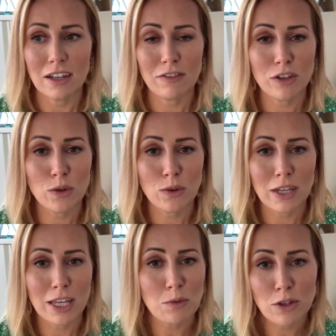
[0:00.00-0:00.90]
if you
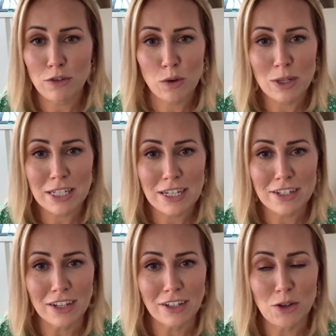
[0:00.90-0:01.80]
eat what you've always
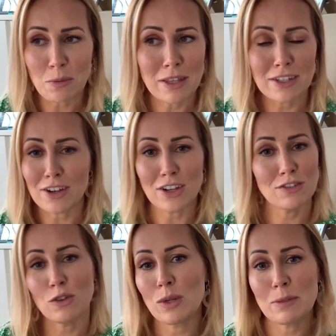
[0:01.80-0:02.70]
eaten, you'll be the size
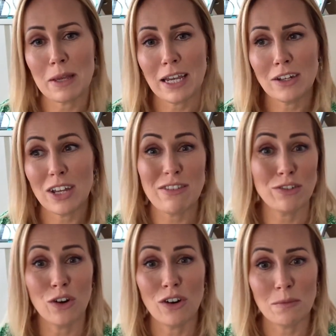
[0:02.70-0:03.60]
you've always been, if
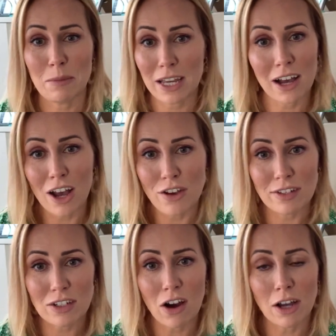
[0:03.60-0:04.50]
not bigger
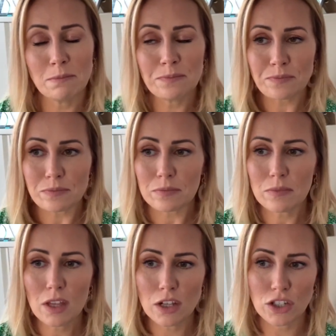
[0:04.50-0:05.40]
over time.
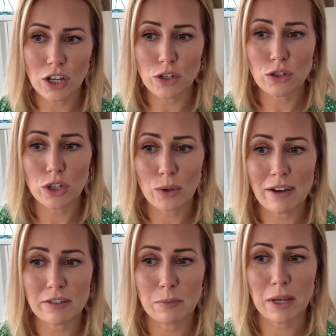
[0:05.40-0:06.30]
So you do
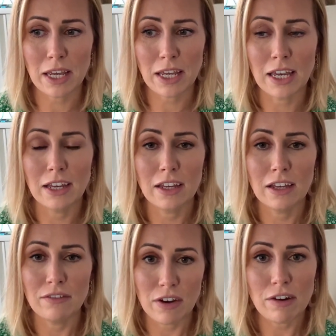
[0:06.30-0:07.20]
have to be
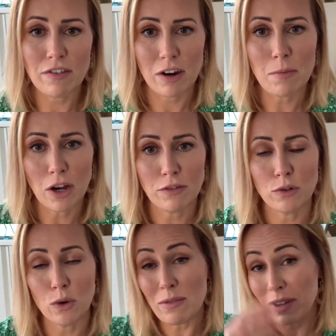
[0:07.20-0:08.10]
very, very
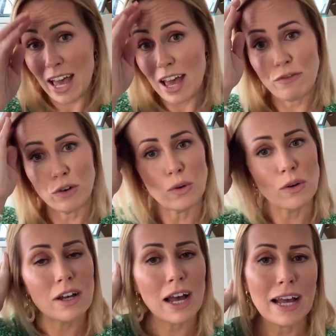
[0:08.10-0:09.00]
mindful and
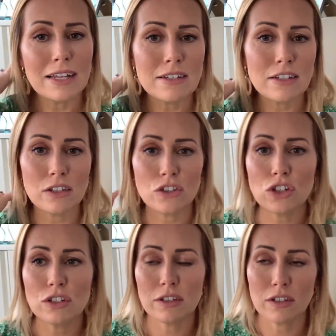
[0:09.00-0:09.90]
careful, and
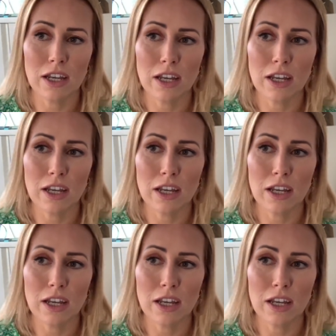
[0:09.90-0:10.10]
just